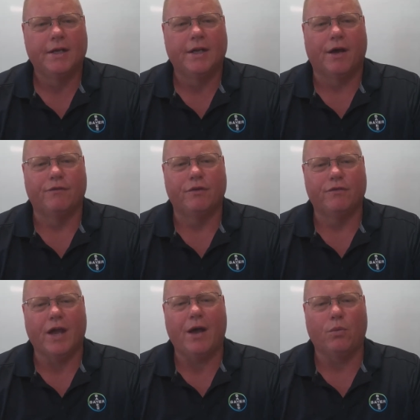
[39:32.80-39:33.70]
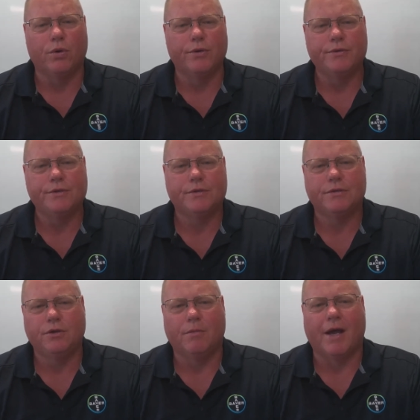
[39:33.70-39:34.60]
If you've got wounds,
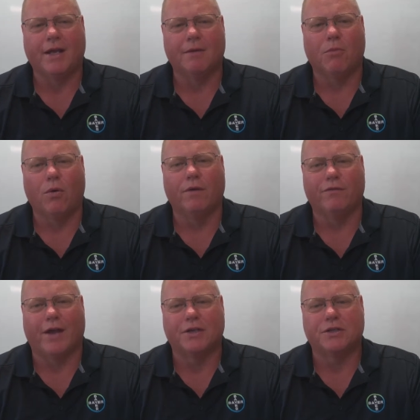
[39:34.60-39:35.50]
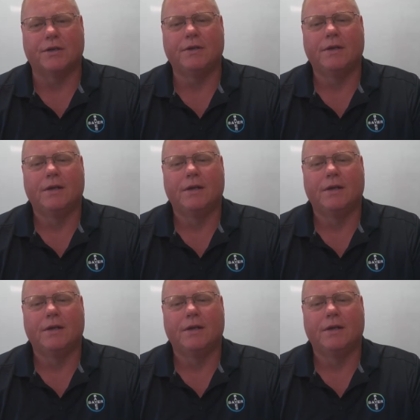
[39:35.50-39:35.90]
you might get more infection,